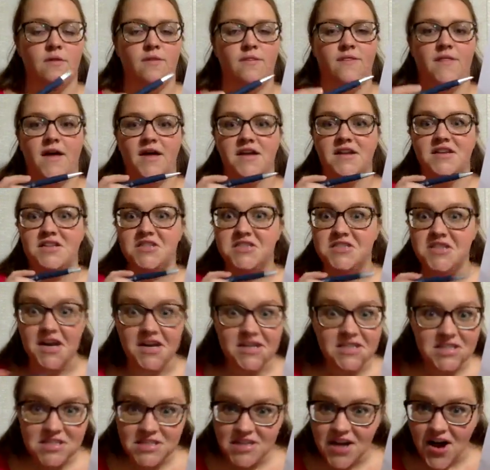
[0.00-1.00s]
that
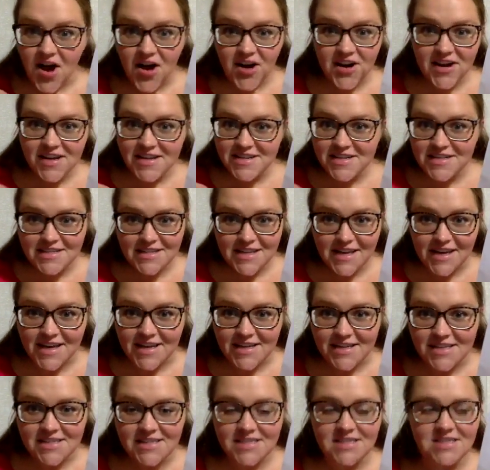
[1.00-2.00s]
does not
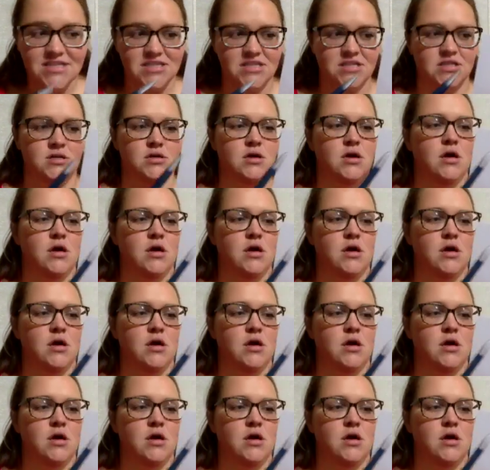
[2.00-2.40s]
exist